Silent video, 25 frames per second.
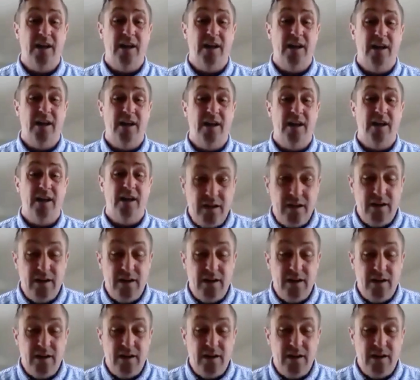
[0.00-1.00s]
People don't
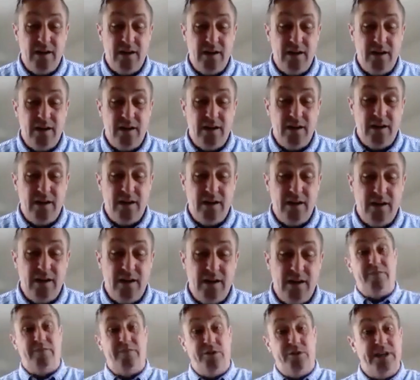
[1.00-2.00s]
have a